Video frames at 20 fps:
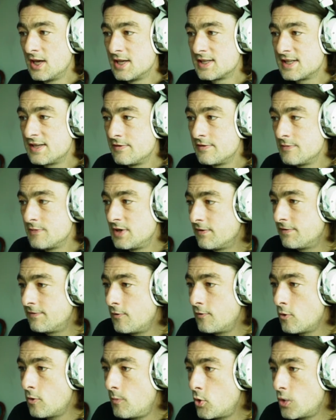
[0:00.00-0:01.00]
It's giving me a
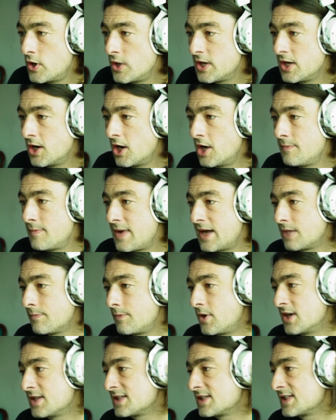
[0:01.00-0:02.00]
4.9
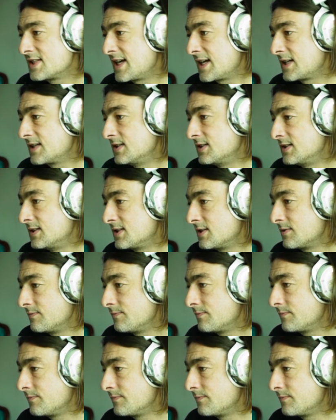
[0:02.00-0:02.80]
megabytes a second.